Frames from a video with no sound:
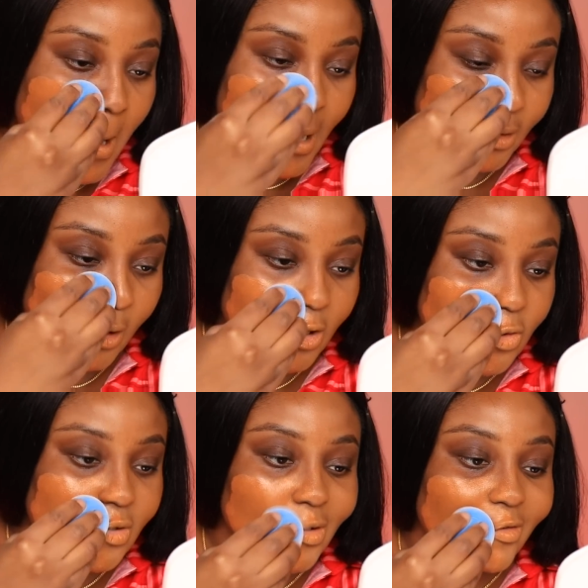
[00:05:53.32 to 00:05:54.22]
I thought
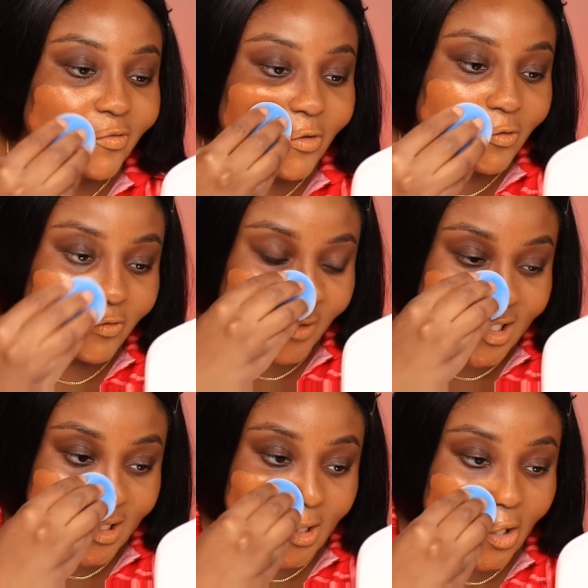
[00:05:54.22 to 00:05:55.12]
this was gonna feel
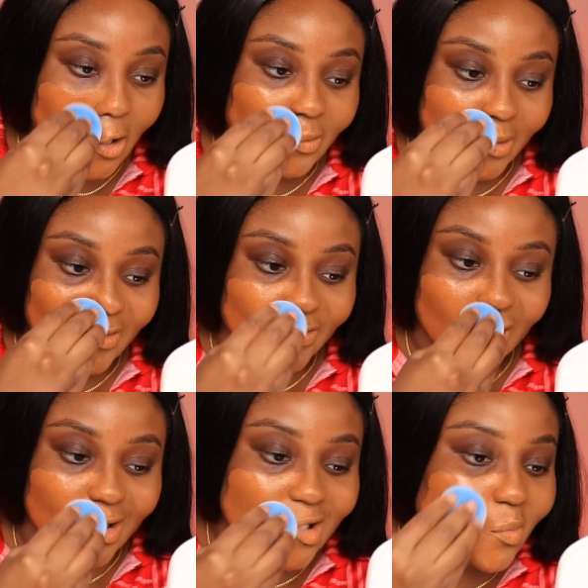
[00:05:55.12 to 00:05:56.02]
fuzzy on my
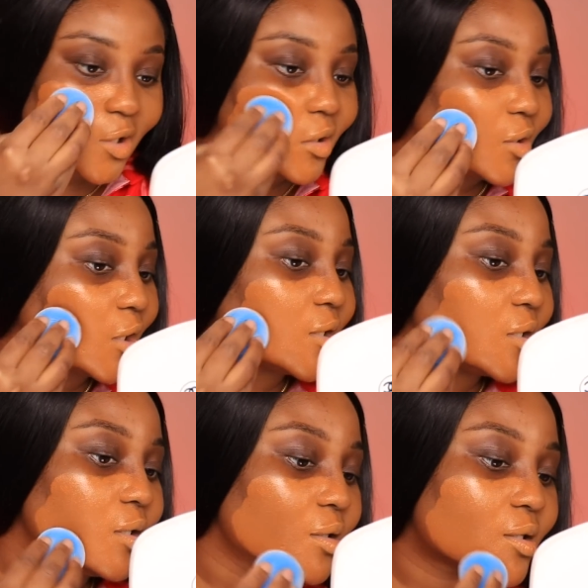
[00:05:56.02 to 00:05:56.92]
face, but it
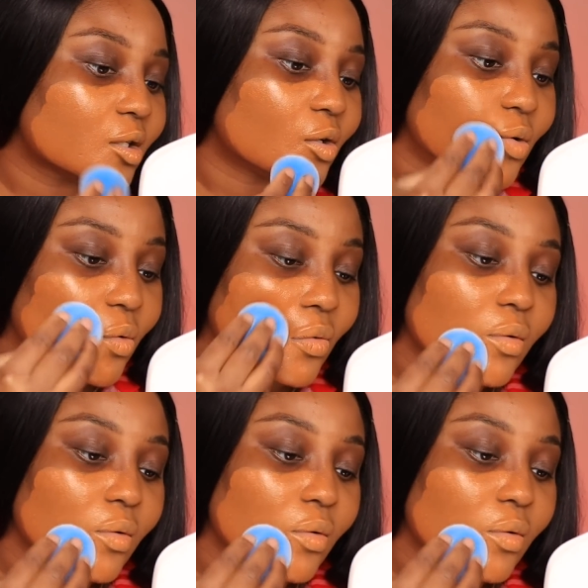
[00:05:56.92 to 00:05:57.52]
doesn't, so